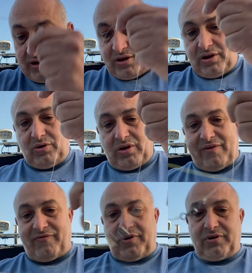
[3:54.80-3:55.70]
You'll
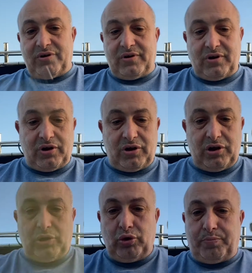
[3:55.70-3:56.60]
have your
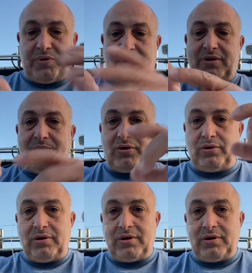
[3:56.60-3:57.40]
loop in the middle,